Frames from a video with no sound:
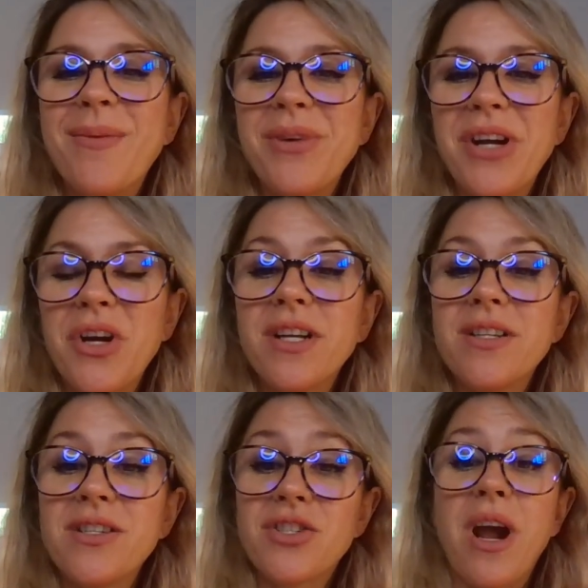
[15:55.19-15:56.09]
We are going to
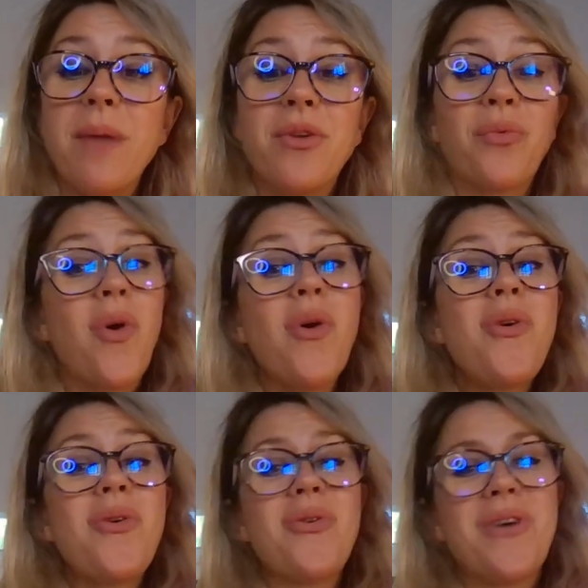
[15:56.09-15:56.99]
describe the
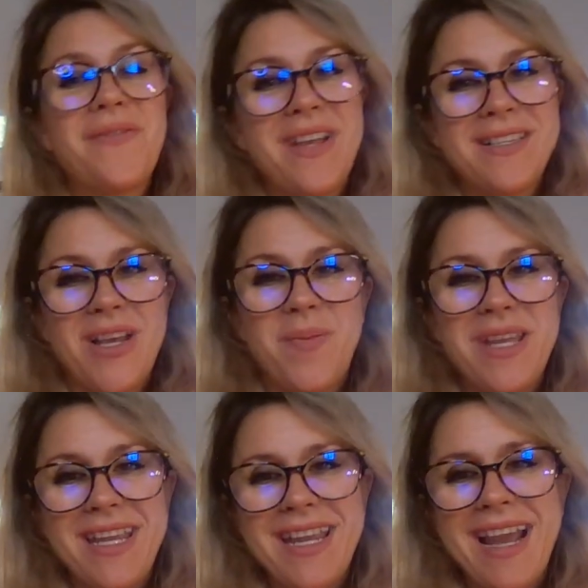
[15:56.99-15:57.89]
role of the
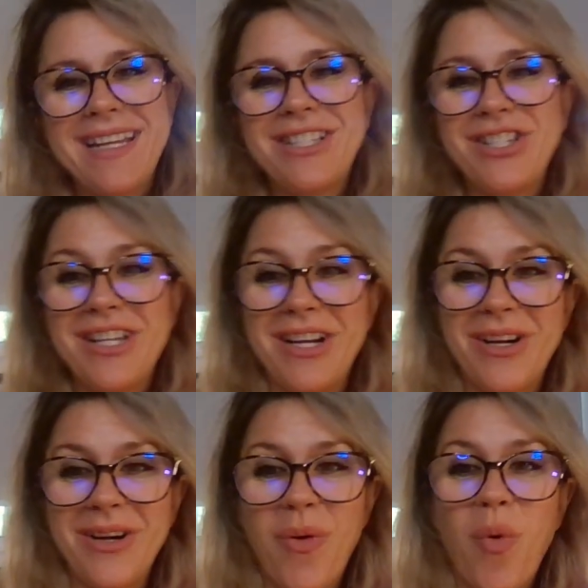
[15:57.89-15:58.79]
SLP at each tier